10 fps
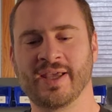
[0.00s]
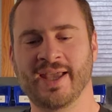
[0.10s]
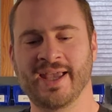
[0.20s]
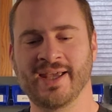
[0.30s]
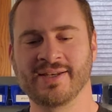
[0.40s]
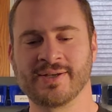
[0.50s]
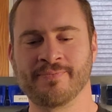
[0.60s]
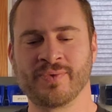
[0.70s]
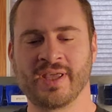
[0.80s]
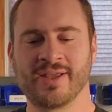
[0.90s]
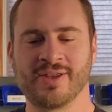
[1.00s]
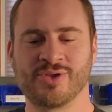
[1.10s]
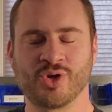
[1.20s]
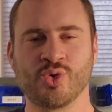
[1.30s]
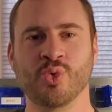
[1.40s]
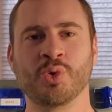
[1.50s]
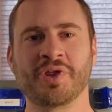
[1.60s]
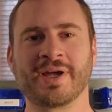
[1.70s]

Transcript: And the cool thing